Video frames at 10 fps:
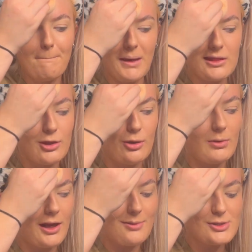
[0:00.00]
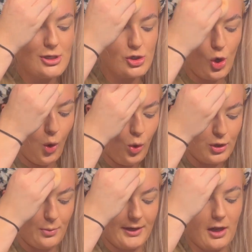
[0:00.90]
bin them. Like, I'm such a
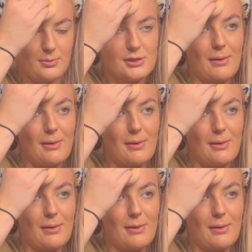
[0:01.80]
hoarder when it comes to